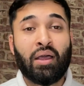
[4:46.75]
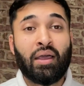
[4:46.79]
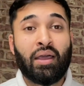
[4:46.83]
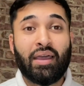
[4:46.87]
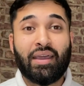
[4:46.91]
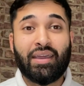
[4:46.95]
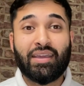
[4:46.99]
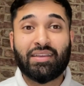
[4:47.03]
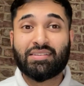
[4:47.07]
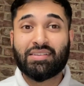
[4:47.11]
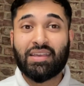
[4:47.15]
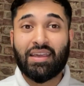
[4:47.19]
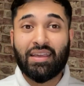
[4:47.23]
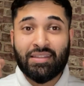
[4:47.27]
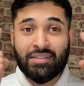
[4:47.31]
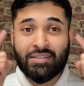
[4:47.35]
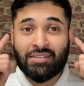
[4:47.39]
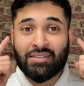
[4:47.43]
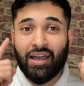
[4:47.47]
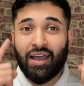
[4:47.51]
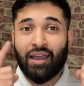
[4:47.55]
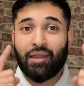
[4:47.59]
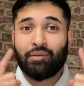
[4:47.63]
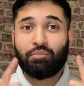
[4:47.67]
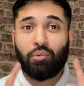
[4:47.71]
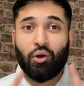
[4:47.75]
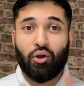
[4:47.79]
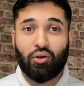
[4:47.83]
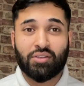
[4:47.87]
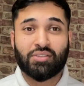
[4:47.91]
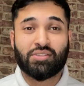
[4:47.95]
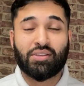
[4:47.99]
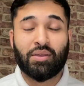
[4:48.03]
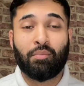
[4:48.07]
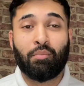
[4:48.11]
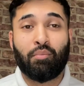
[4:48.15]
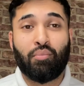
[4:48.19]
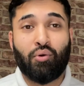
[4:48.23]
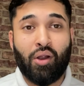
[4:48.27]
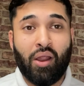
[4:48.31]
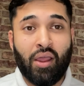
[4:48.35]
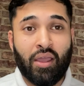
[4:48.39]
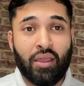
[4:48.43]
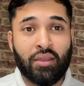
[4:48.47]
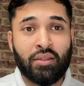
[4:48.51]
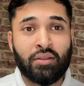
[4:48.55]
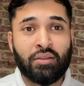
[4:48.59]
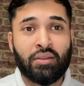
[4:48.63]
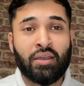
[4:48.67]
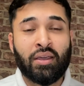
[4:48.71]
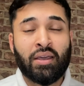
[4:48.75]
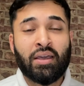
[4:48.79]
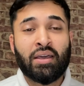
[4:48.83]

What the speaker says: his inside boxing brain,